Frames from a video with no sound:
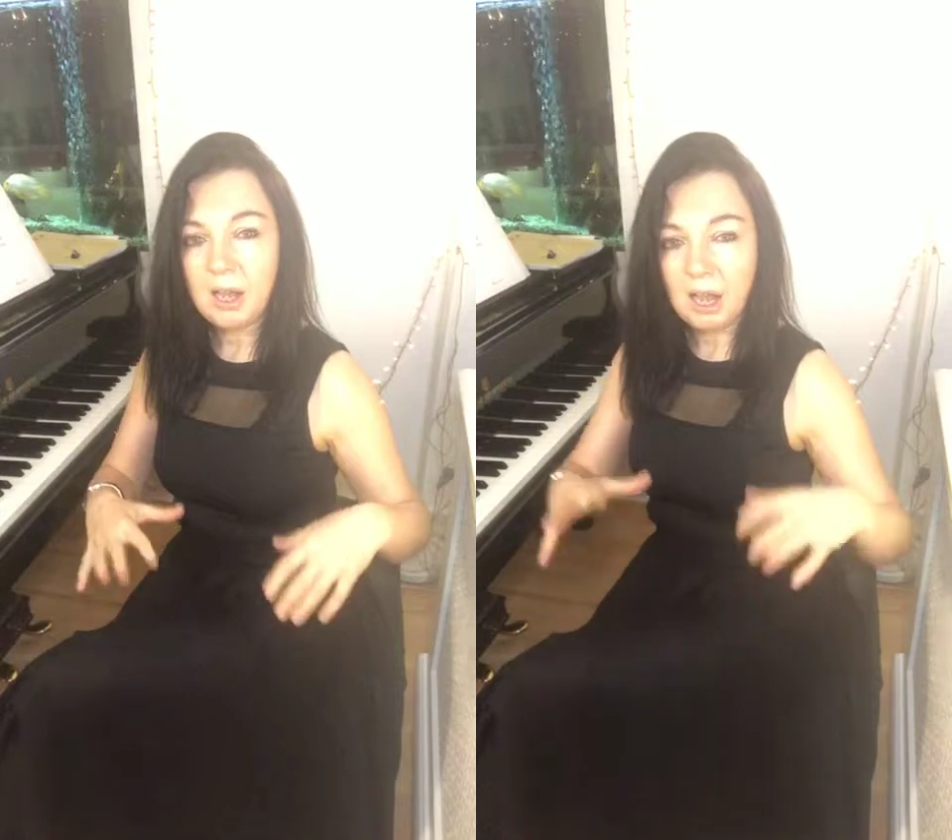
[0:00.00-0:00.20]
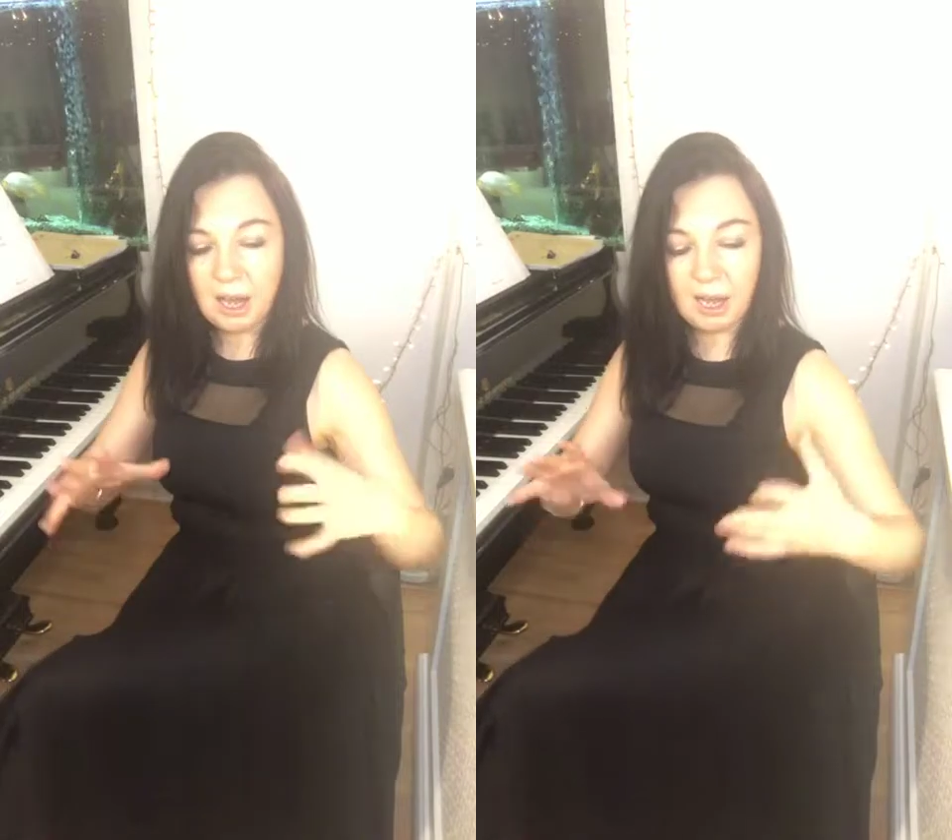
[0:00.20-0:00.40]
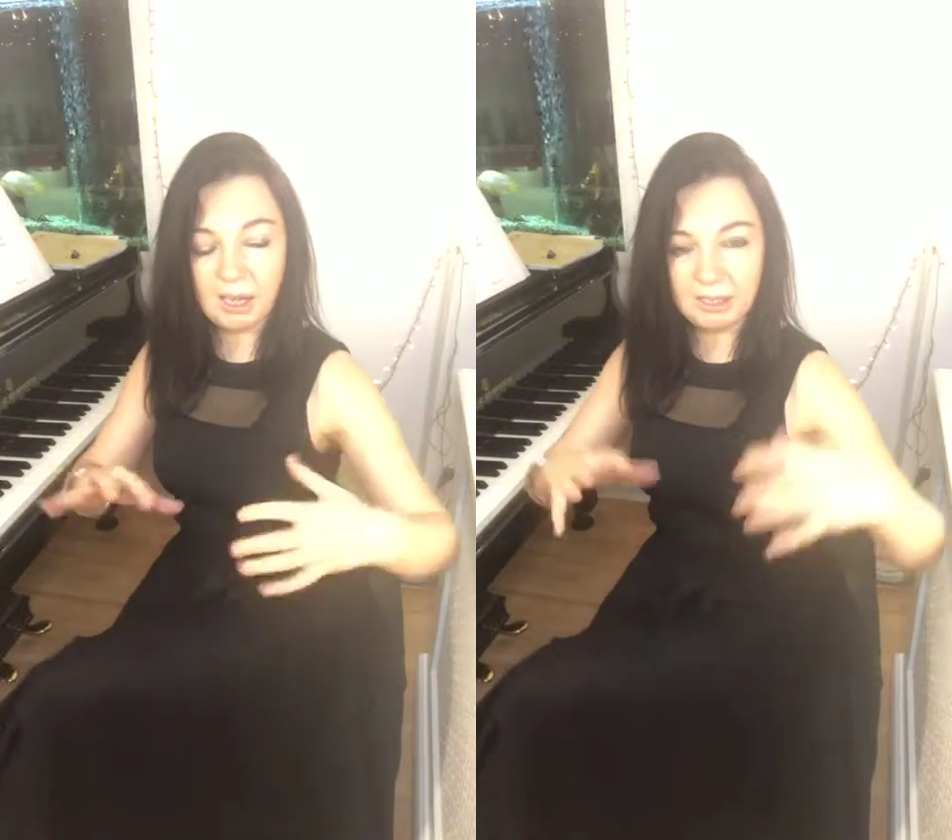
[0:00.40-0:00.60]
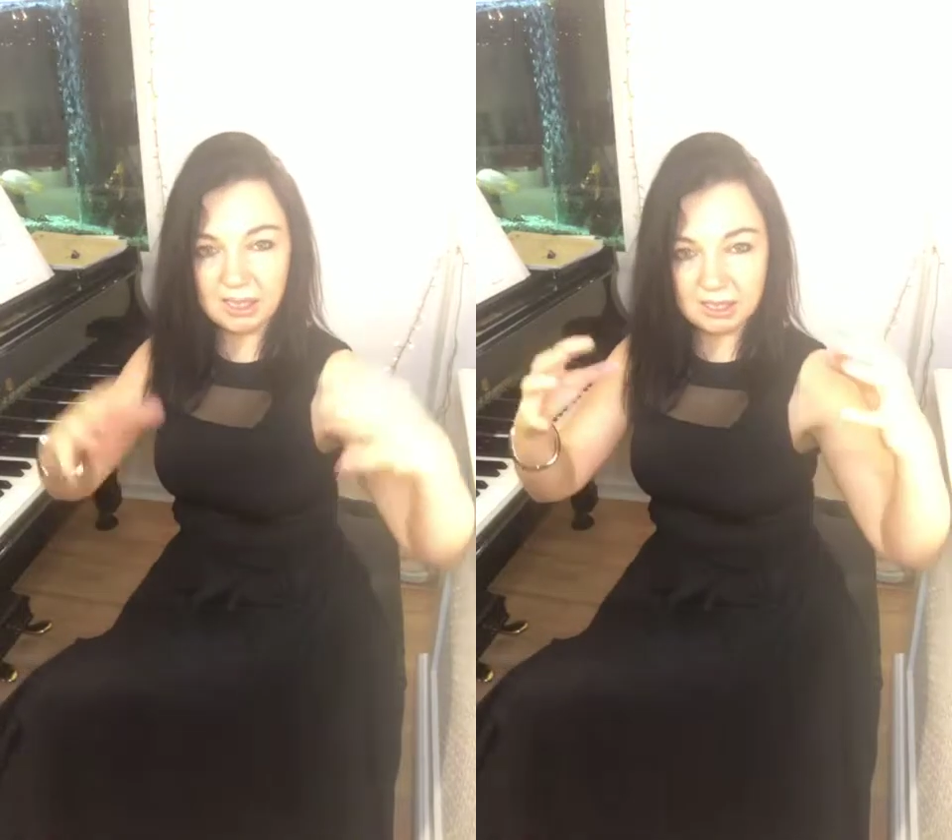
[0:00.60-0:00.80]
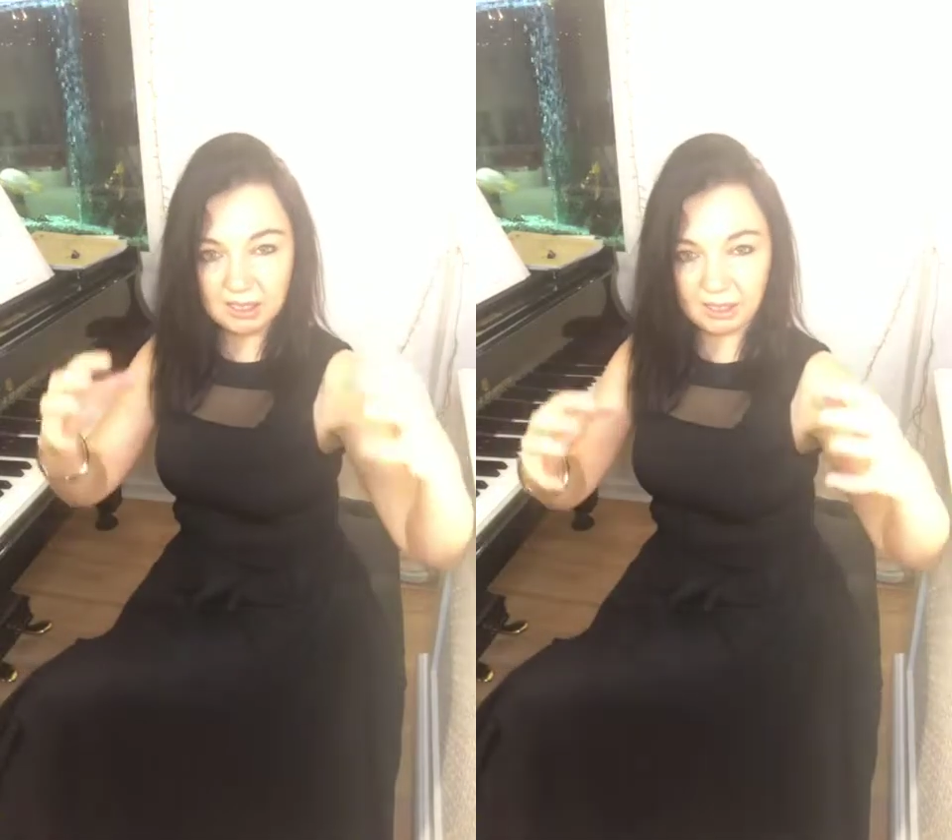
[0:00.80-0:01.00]
Let's
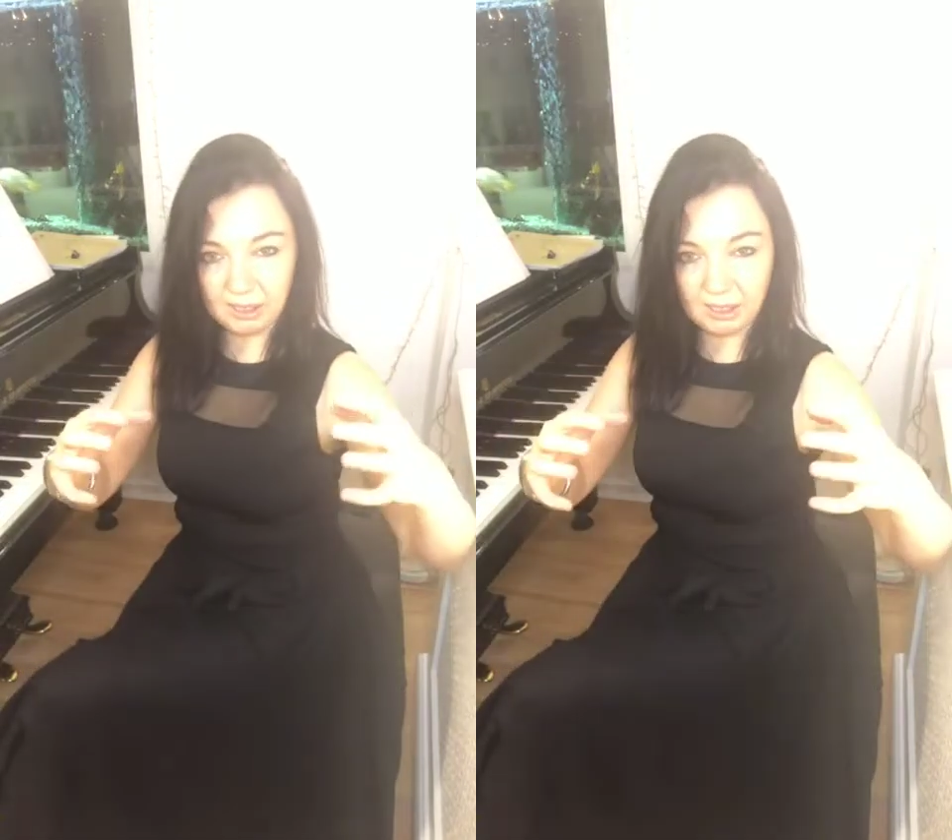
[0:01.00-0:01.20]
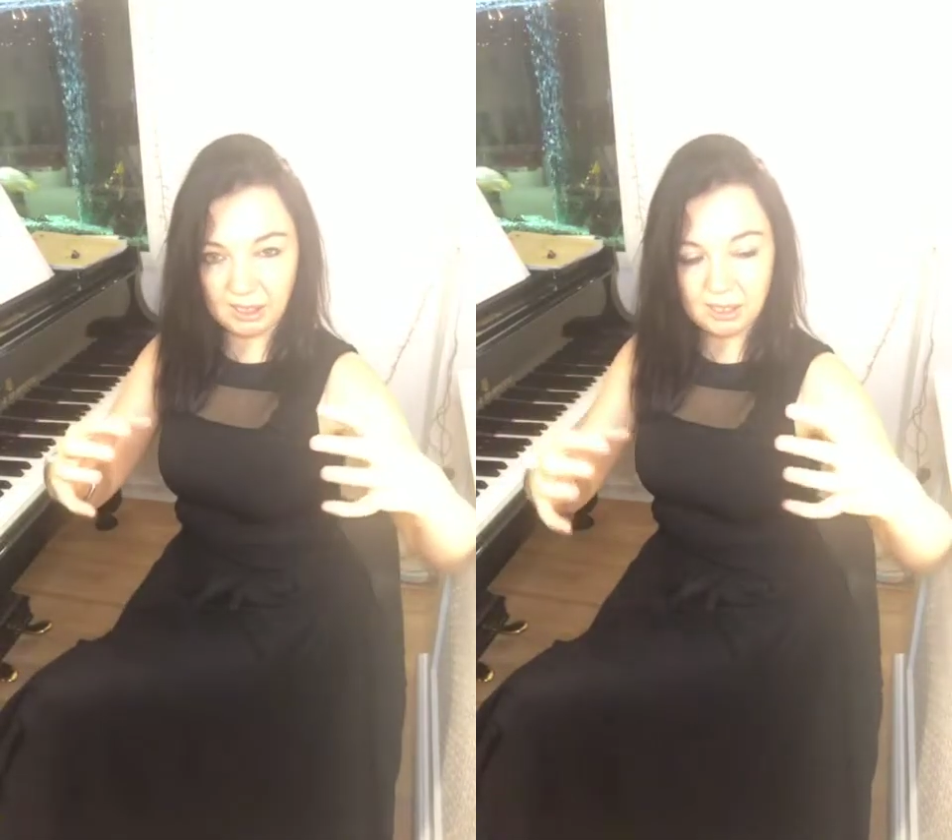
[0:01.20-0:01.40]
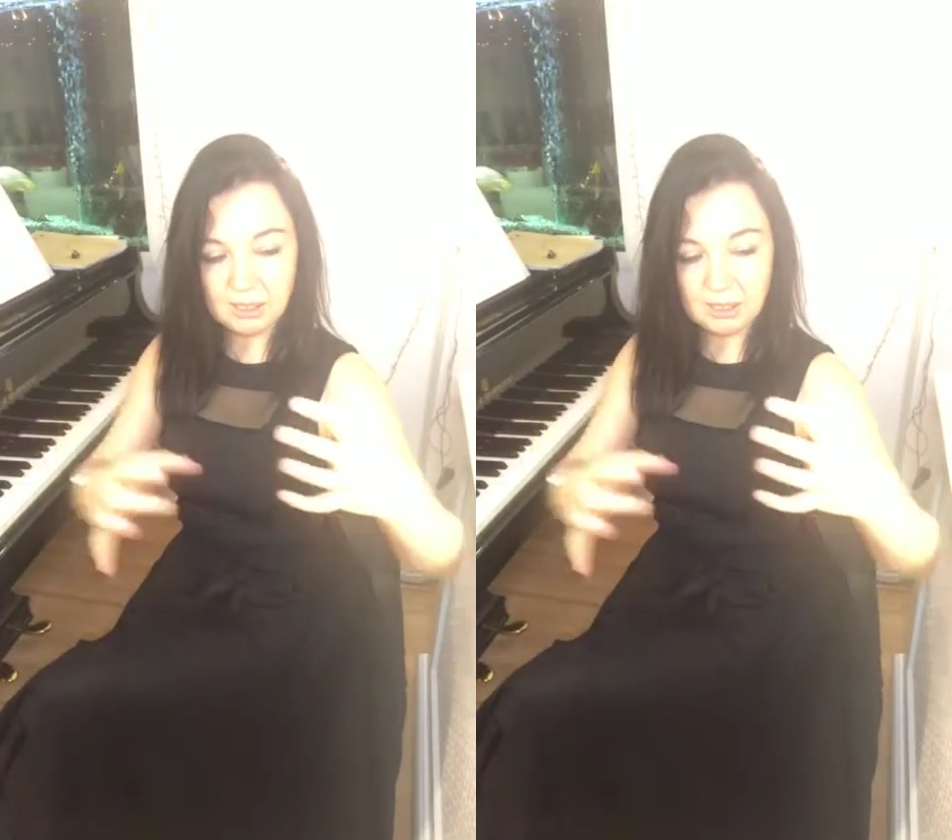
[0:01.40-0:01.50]
try again.